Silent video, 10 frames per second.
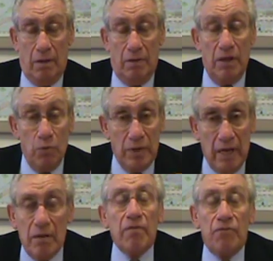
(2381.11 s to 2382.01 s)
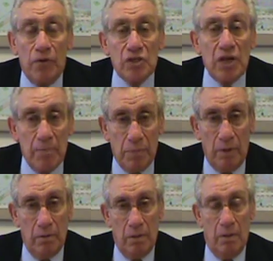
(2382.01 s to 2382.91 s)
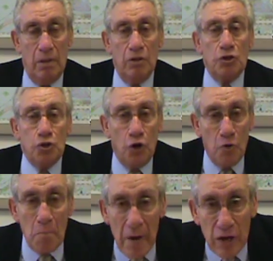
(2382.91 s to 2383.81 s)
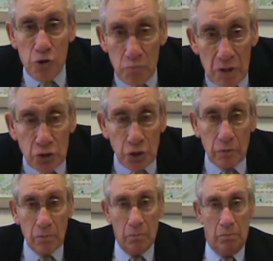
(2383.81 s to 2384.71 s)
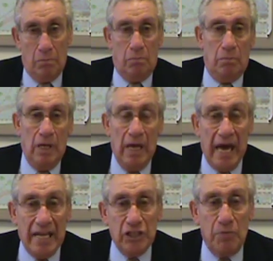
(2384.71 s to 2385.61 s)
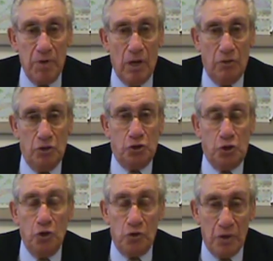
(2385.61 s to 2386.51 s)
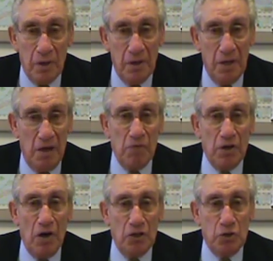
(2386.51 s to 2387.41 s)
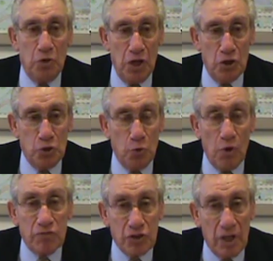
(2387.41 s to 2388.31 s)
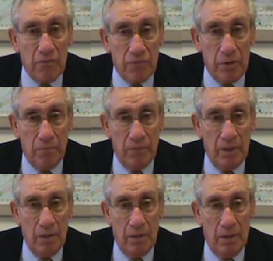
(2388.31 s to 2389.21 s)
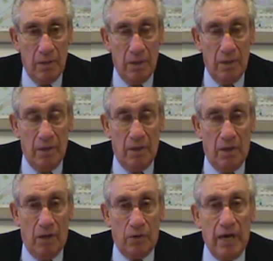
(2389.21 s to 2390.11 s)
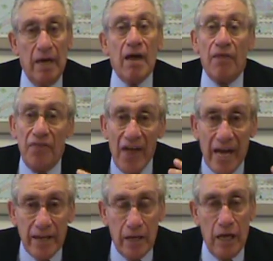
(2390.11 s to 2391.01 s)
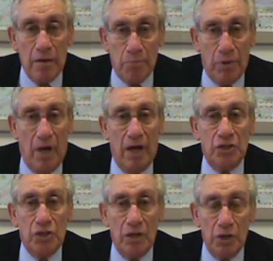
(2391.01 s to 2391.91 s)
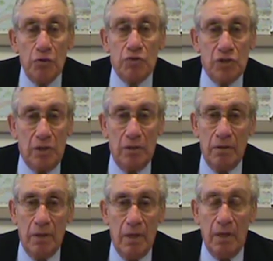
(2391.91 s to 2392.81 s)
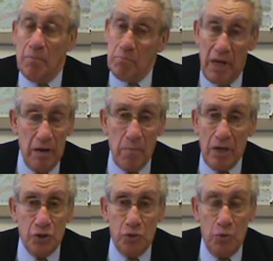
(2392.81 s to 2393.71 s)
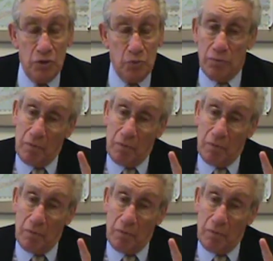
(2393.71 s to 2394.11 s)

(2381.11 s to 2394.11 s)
they will not, for example, the term manumission has to be understood in regards to the issue of slavery. Okay? That implies literacy. Many of my students